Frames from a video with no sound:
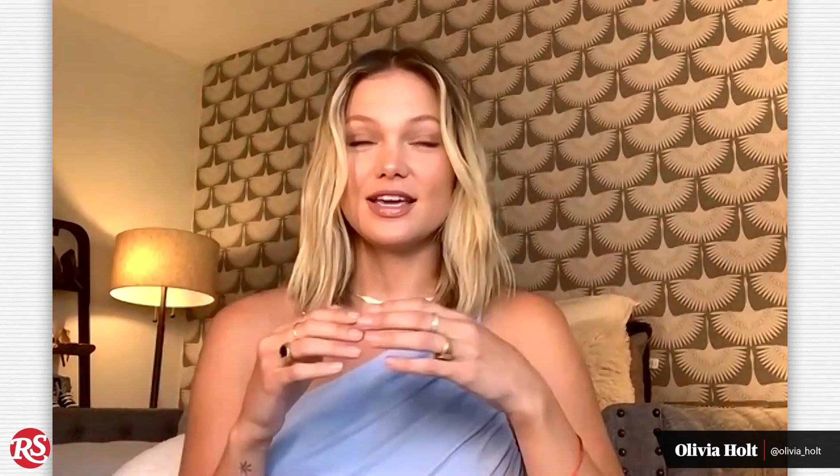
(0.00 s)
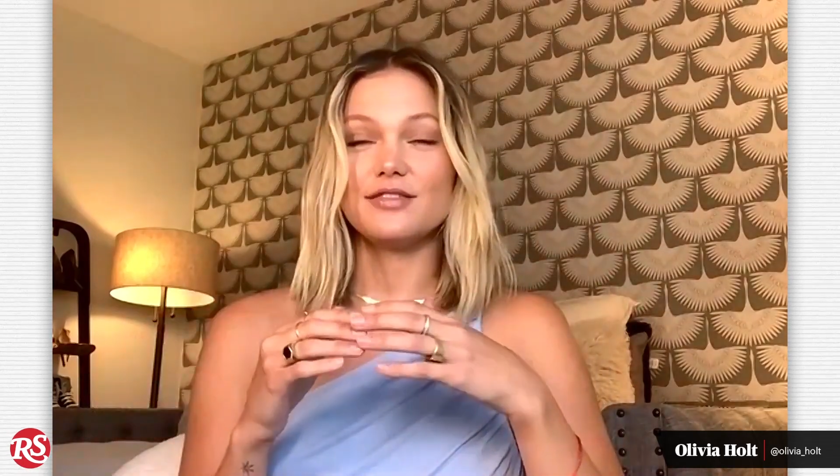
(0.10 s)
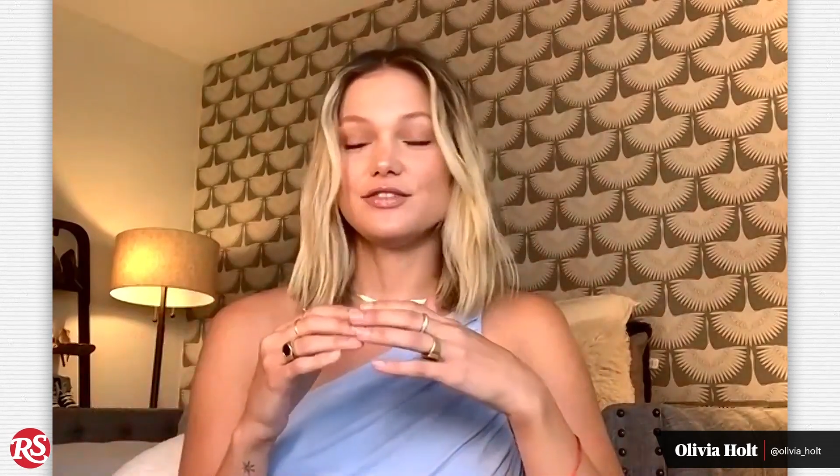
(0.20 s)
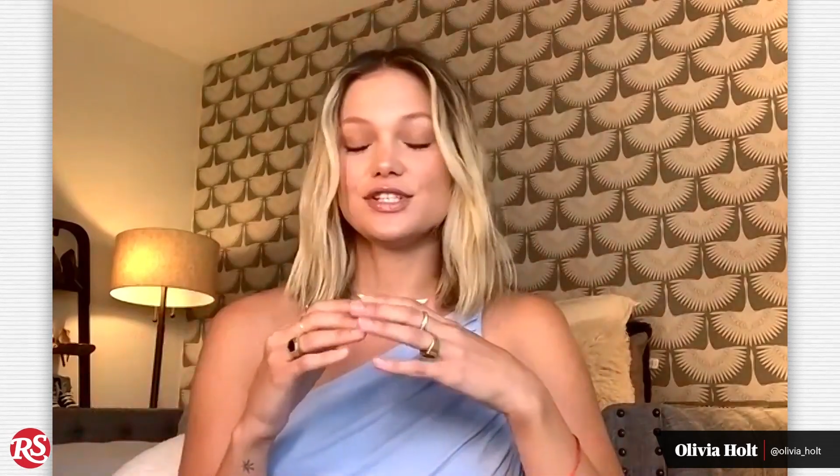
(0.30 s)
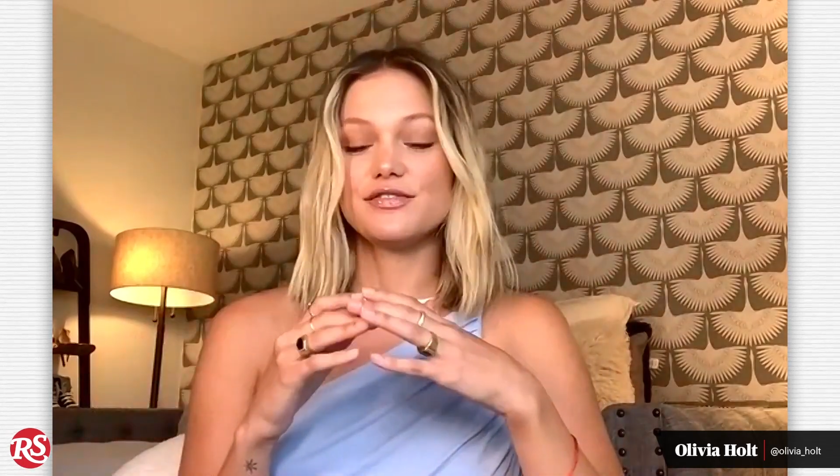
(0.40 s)

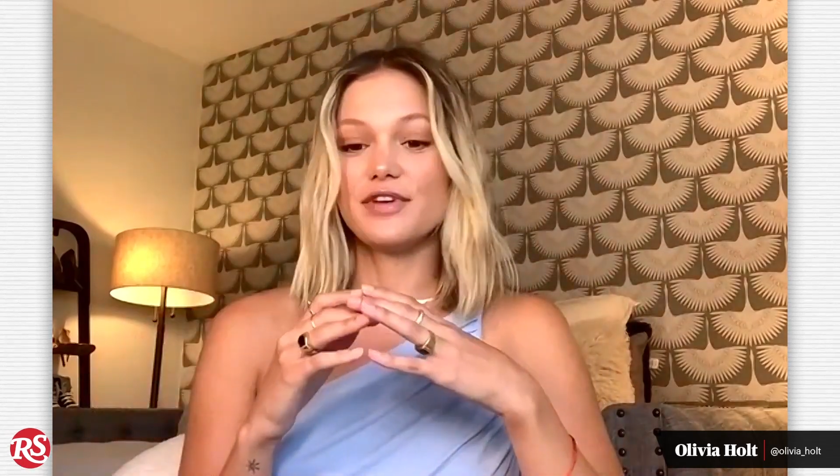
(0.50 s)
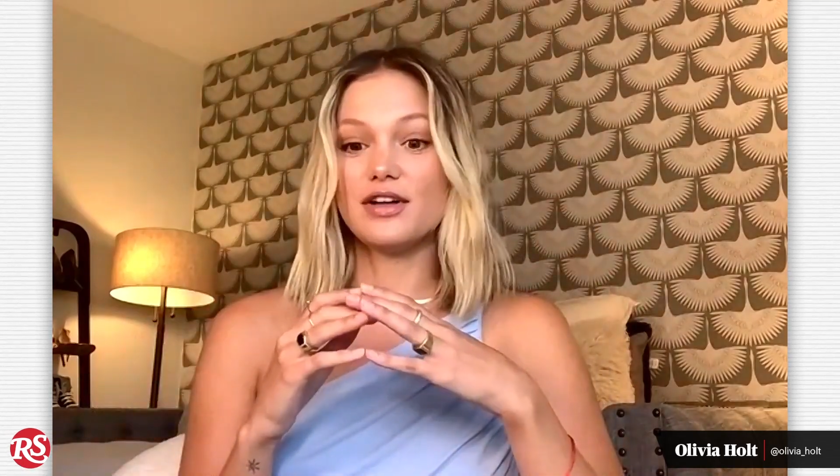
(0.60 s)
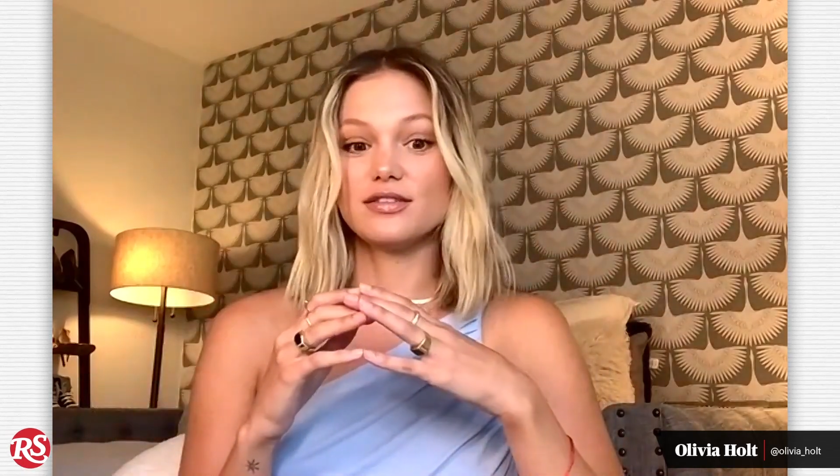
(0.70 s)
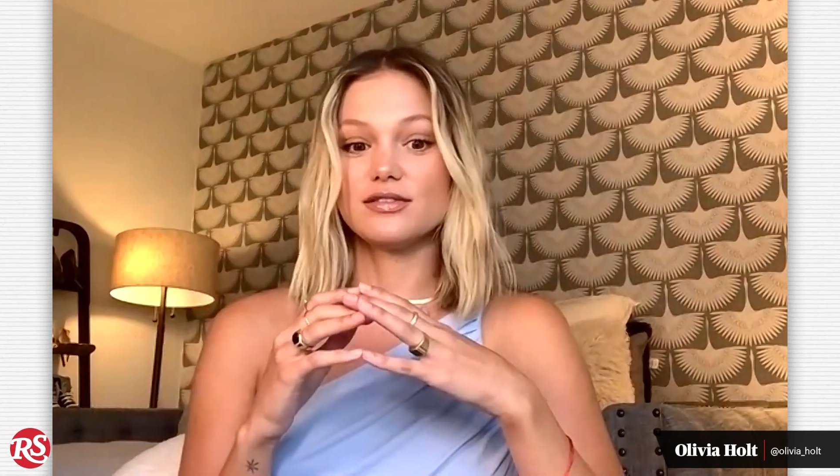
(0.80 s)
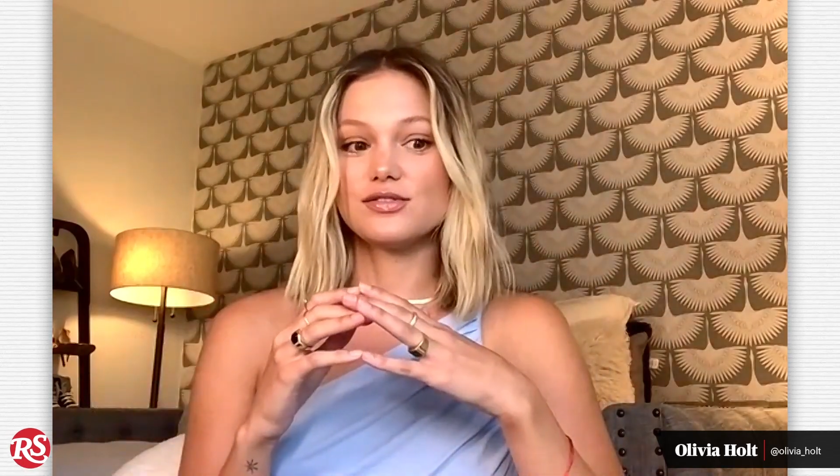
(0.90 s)
it just
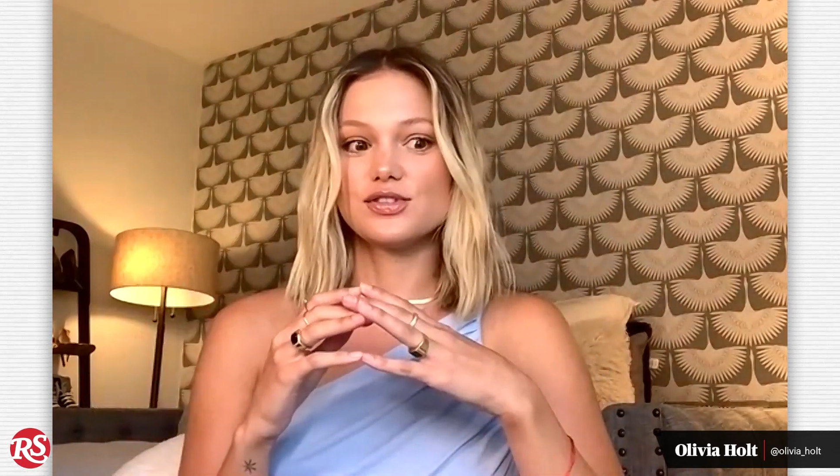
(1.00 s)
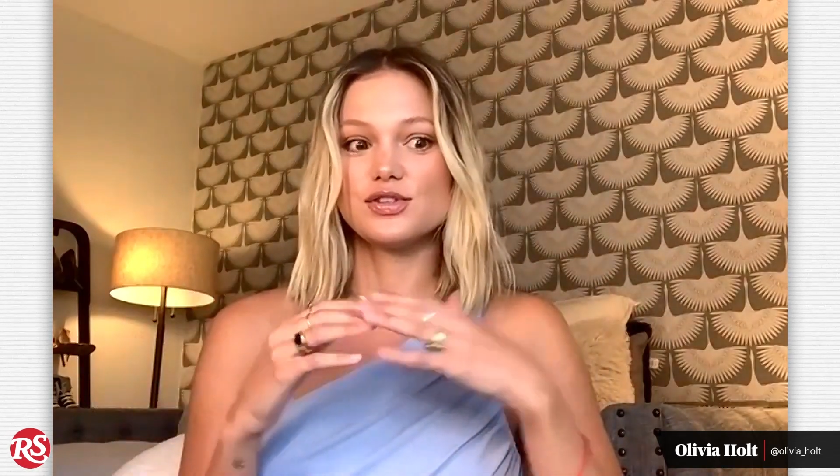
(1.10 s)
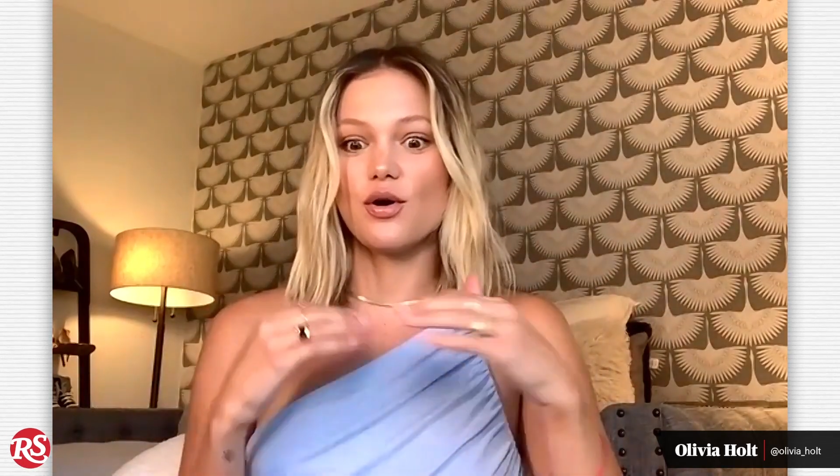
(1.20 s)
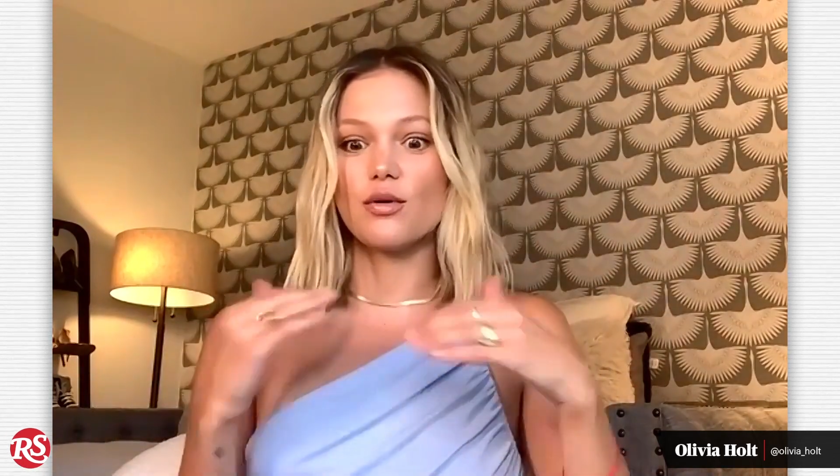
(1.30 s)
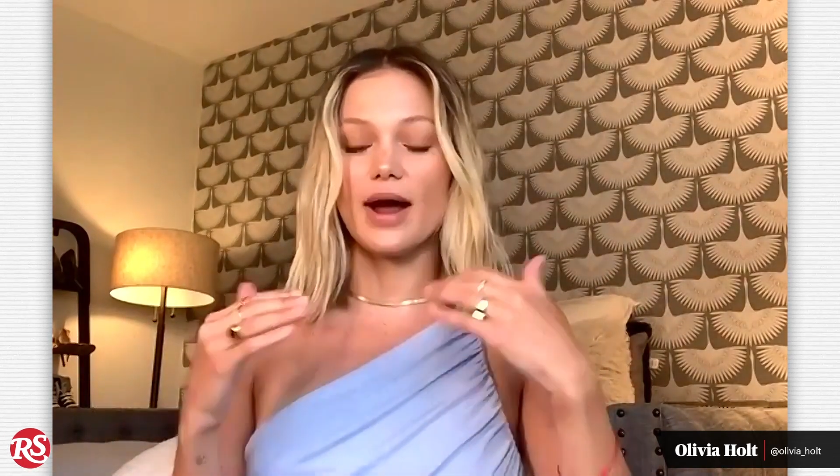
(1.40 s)
felt so